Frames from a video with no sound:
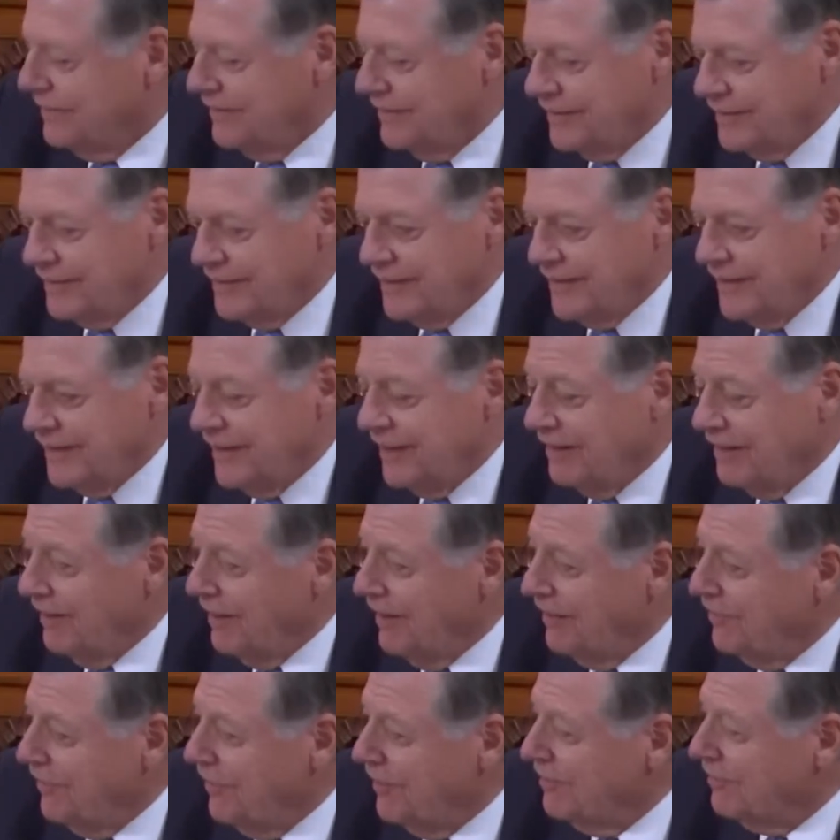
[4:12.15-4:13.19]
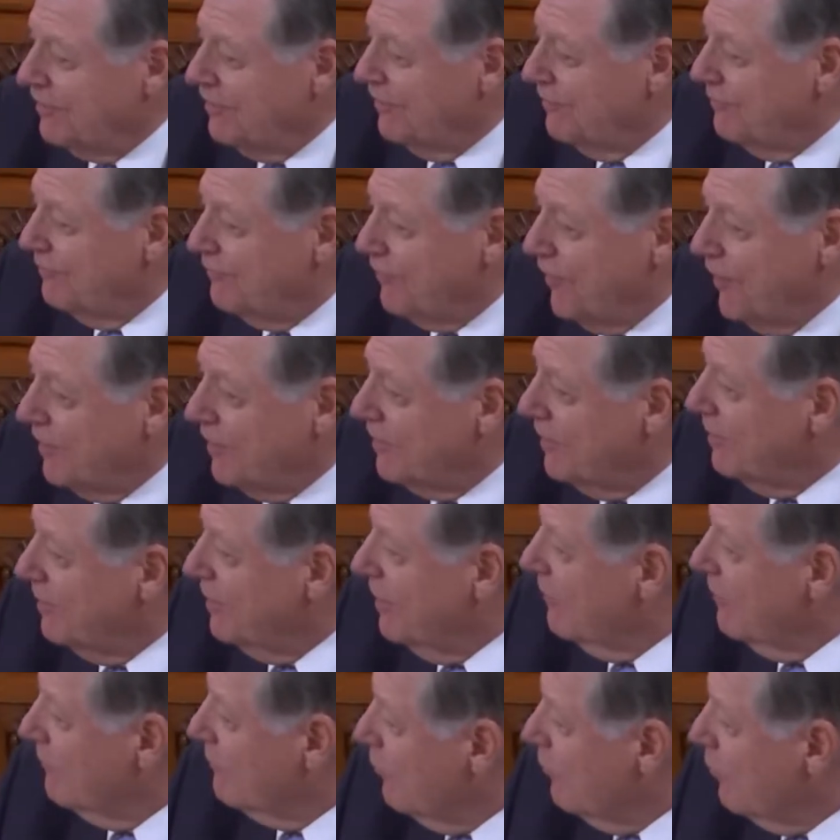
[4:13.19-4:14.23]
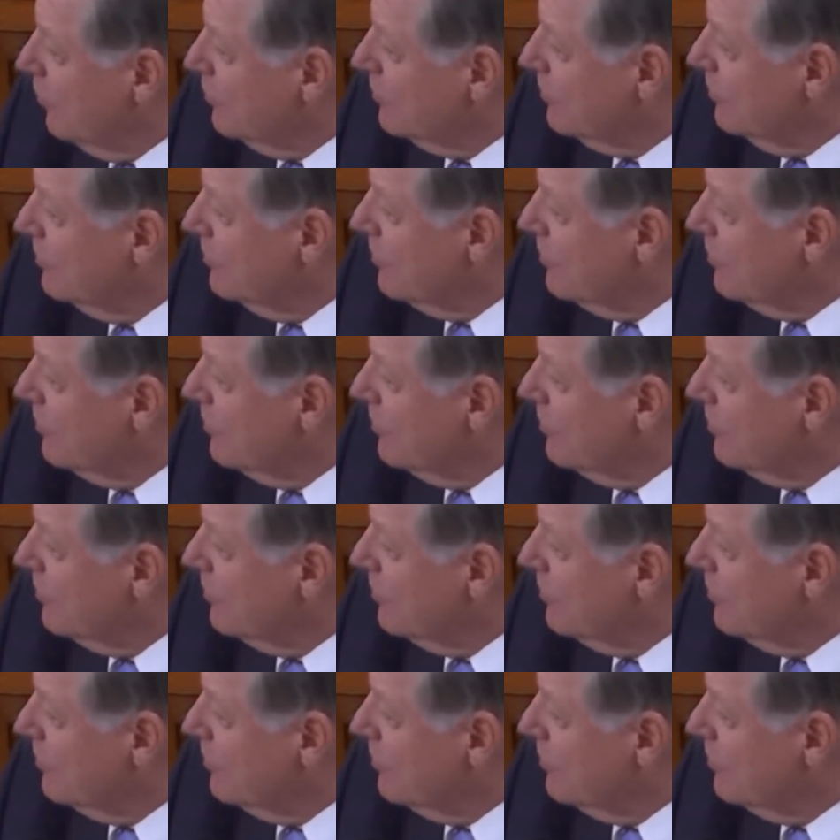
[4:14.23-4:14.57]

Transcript: Uh, and I, I think that, frankly, the Air Force